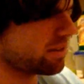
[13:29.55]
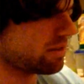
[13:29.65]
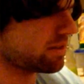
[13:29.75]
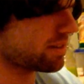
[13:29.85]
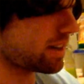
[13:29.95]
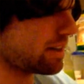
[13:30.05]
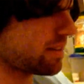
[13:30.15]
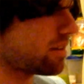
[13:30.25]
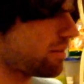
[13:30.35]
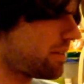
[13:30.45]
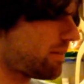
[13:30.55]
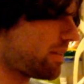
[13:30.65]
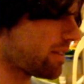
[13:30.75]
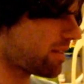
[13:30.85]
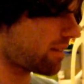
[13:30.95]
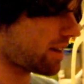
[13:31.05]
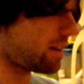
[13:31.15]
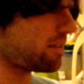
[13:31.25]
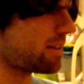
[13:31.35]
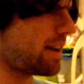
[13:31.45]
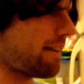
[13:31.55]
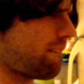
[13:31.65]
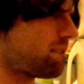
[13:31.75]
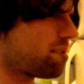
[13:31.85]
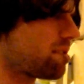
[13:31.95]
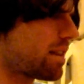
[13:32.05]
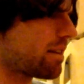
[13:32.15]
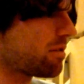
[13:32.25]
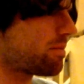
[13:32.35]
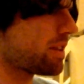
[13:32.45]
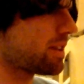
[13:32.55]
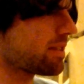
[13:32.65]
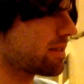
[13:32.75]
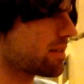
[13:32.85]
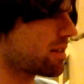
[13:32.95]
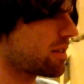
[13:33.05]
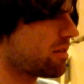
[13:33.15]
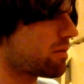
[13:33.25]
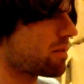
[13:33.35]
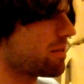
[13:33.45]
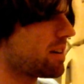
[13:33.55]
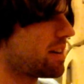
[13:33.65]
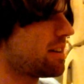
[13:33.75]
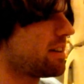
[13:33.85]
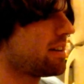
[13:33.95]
So you can just get the coffee filter out, and hopefully this isn't going to go everywhere.